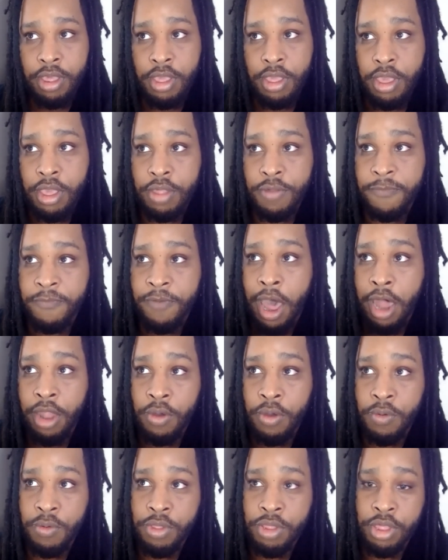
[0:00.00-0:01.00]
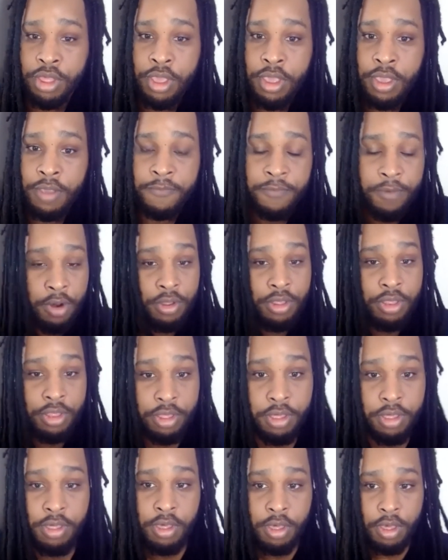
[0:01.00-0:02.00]
it follows the
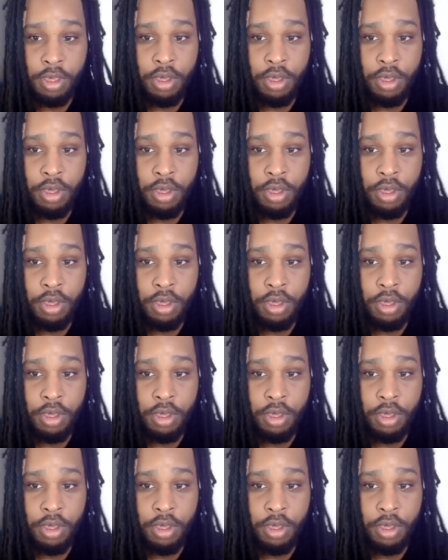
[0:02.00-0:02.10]
first